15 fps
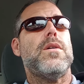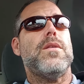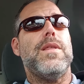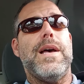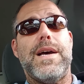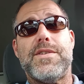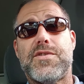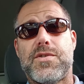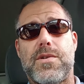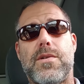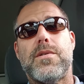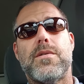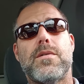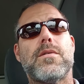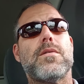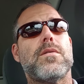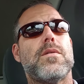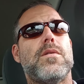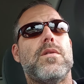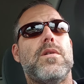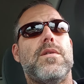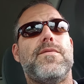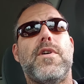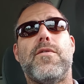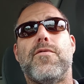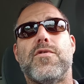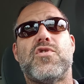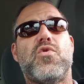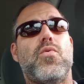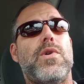lesser of
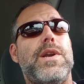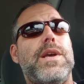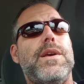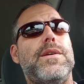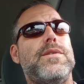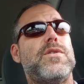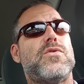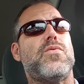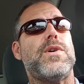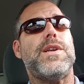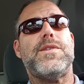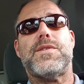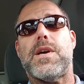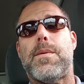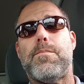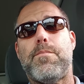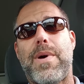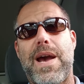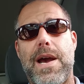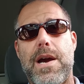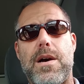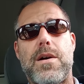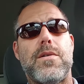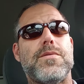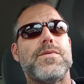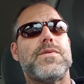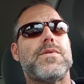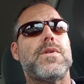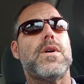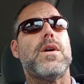over twenty, twenty-something
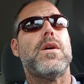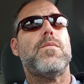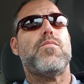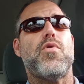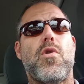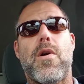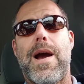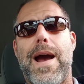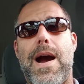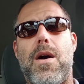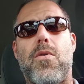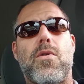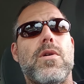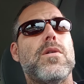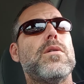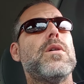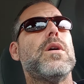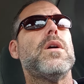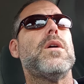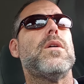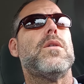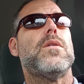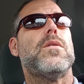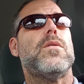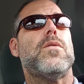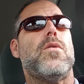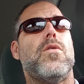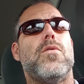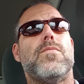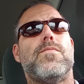pounds per hour,
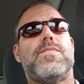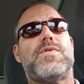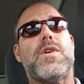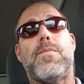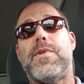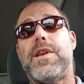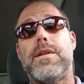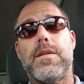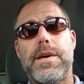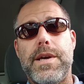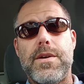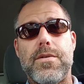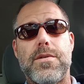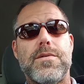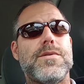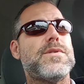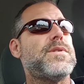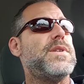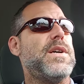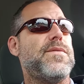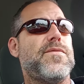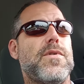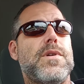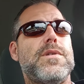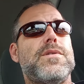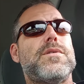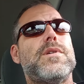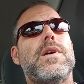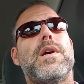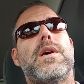or so many liters
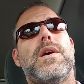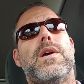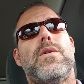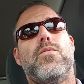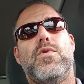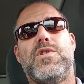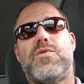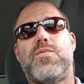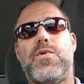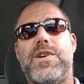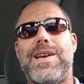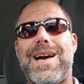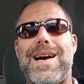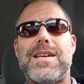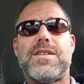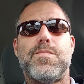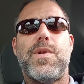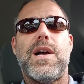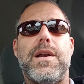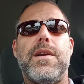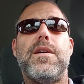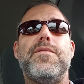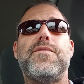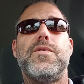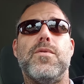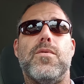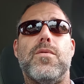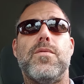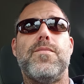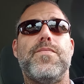difference, which would not supply enough
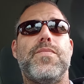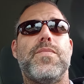fuel,